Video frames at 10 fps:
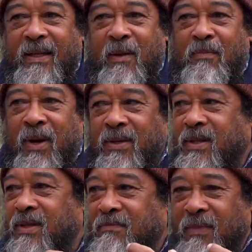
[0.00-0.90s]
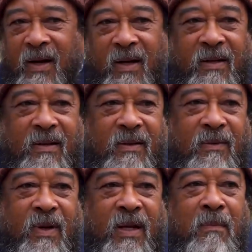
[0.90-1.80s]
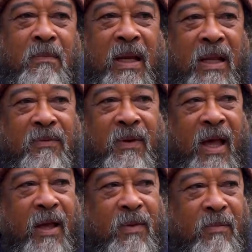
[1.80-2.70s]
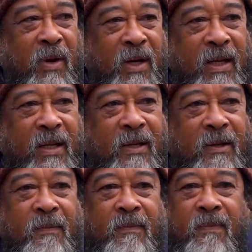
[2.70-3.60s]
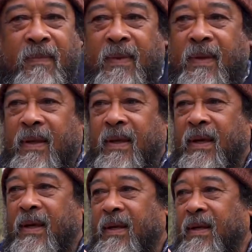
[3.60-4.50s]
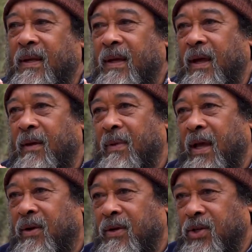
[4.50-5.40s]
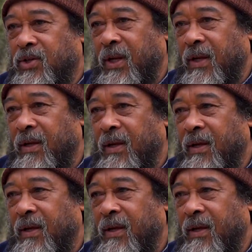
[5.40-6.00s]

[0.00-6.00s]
The person is born when the belief, I am the body, and I am my conditioning,